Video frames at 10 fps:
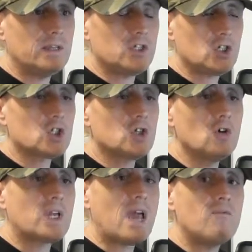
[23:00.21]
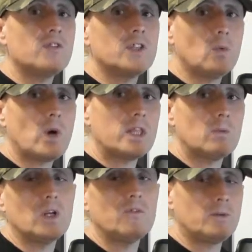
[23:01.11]
It just took everything
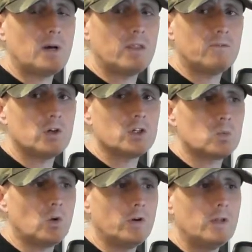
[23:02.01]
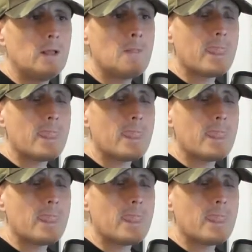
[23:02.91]
away that we loved about the first one